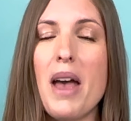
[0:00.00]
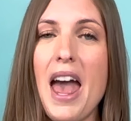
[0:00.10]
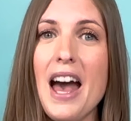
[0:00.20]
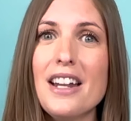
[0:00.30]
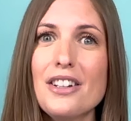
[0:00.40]

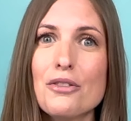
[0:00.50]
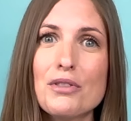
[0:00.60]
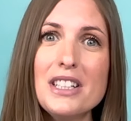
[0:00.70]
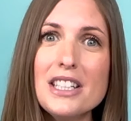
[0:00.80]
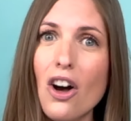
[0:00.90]
and
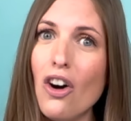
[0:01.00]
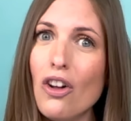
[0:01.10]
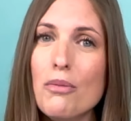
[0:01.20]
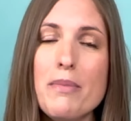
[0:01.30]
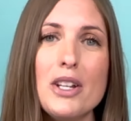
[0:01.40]
really
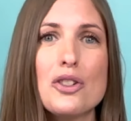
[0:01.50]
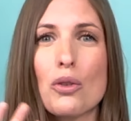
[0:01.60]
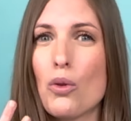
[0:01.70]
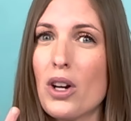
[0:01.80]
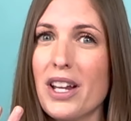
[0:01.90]
all major
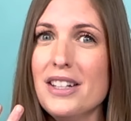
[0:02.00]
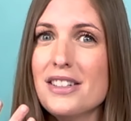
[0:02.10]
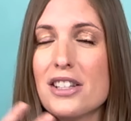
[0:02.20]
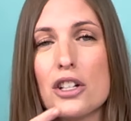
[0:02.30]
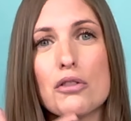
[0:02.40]

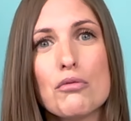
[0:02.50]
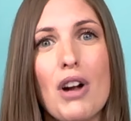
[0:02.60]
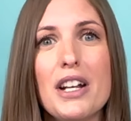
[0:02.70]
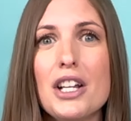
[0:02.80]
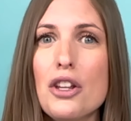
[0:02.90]
organs that are
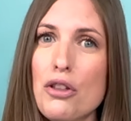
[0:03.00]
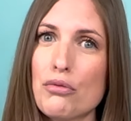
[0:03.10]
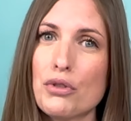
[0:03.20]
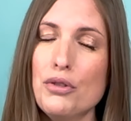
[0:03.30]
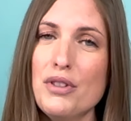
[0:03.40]
running
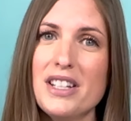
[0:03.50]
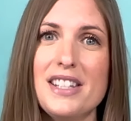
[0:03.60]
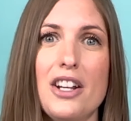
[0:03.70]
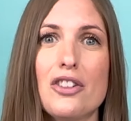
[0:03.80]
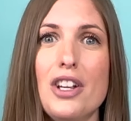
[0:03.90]
through this
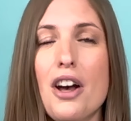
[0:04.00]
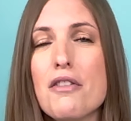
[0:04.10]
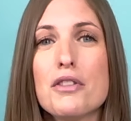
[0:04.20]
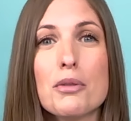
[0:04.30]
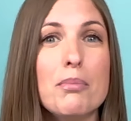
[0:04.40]
area
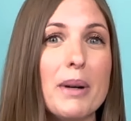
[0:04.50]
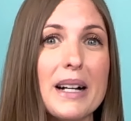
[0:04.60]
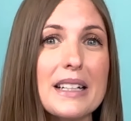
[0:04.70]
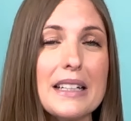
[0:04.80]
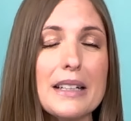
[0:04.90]
of your
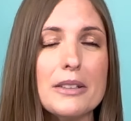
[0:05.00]
body.